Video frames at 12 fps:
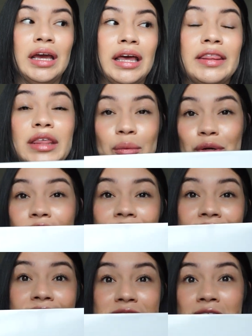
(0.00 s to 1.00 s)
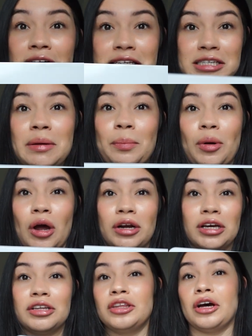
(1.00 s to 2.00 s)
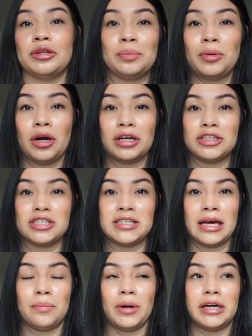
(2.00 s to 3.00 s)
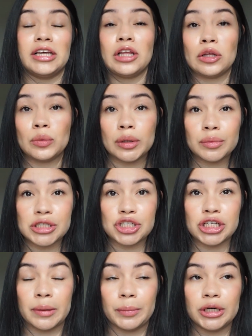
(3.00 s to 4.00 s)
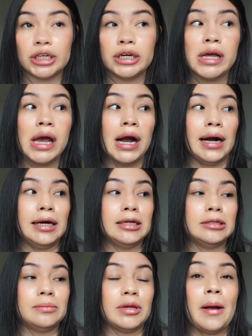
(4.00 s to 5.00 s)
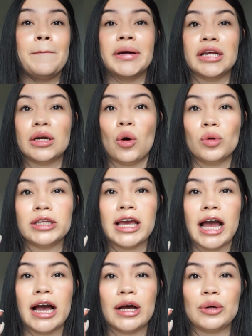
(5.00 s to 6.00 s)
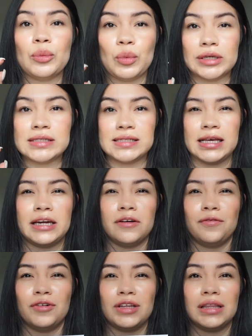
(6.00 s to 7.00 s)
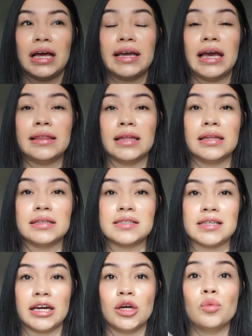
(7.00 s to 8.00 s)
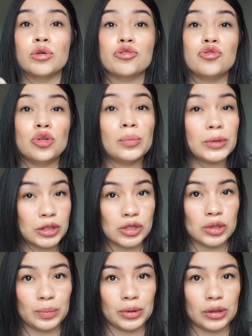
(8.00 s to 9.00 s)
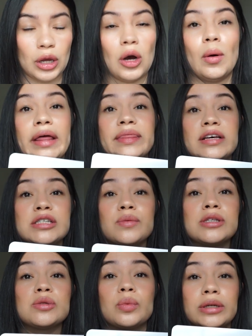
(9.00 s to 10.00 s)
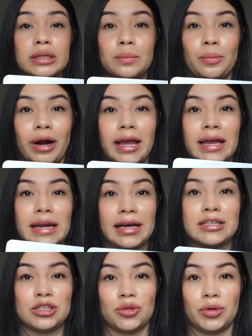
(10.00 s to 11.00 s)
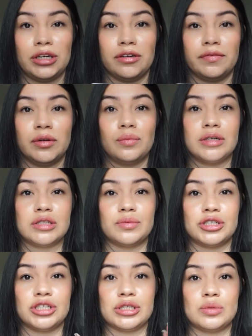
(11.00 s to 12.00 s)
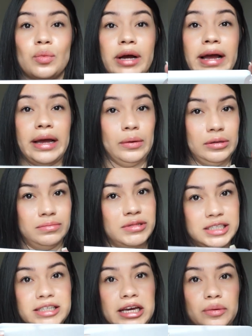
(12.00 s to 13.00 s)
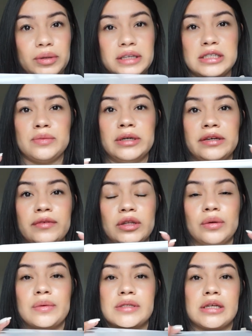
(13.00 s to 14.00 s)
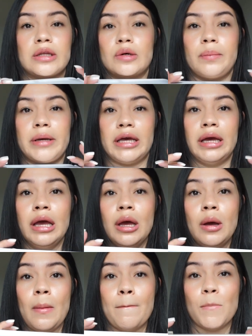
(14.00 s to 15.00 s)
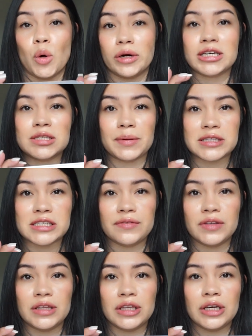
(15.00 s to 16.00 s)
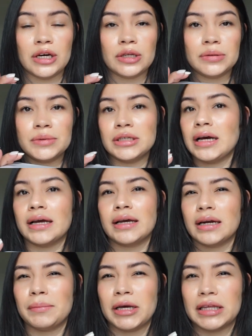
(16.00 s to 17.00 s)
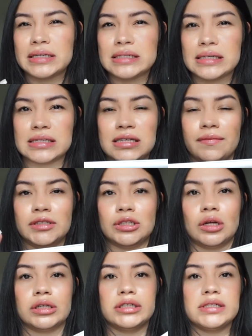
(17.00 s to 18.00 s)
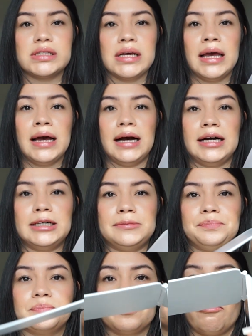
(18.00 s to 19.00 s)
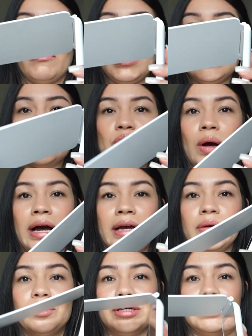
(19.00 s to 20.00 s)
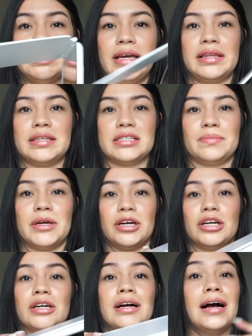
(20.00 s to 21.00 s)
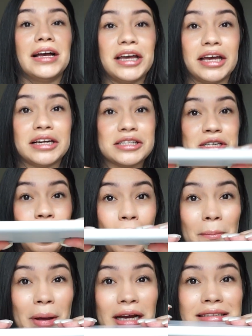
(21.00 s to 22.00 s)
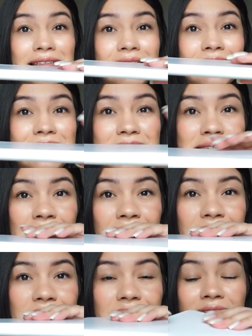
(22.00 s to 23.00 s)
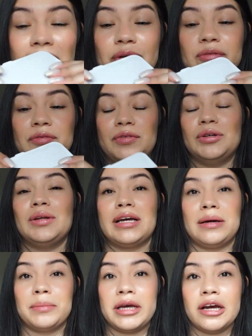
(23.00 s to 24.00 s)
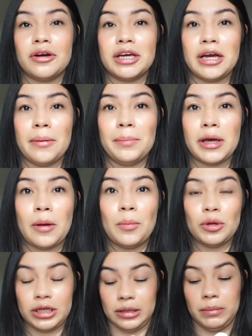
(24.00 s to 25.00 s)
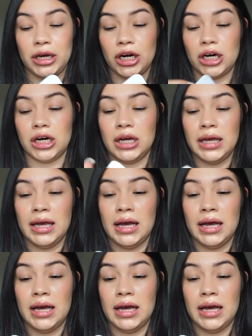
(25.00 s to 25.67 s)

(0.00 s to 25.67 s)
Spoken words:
They were the exact same product. The other product just had branding. The other one was cheaper, but it only had 1 setting for the light, and the setting was super, super low. And this one's really bright, and it has 3 different ones, which is why I stayed with this one, even though it was a little bit more expensive than the other one, again, by like $6-7. So I really like this mirror. Again, it's compacted, it's tiny. I don't feel like I'm carrying a big bulky mirror.